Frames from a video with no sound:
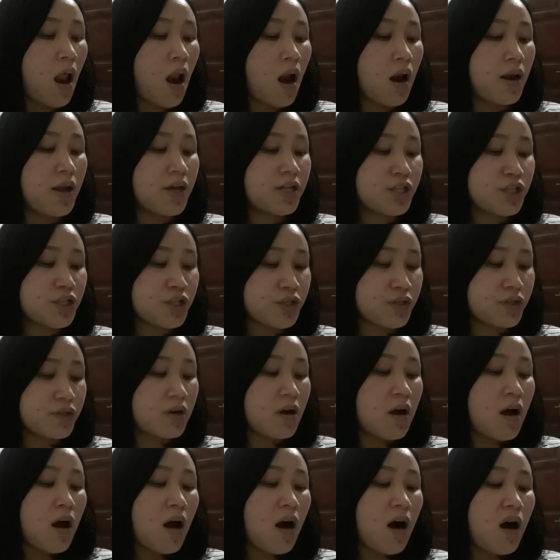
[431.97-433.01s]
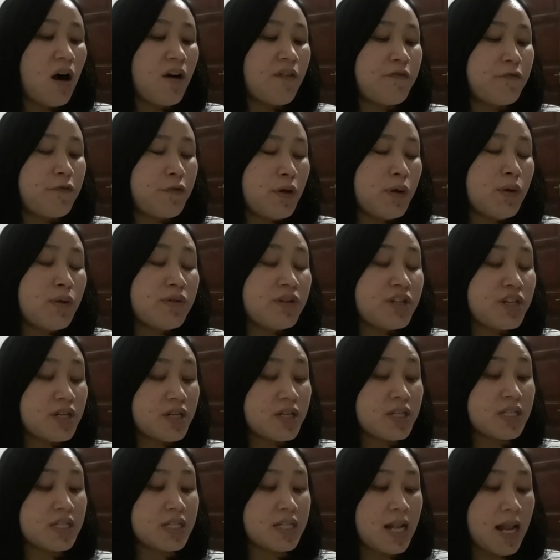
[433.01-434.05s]
Later, a few
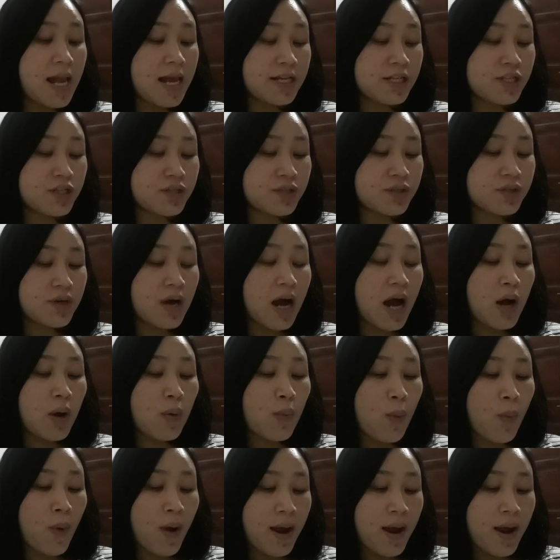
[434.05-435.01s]
years later, I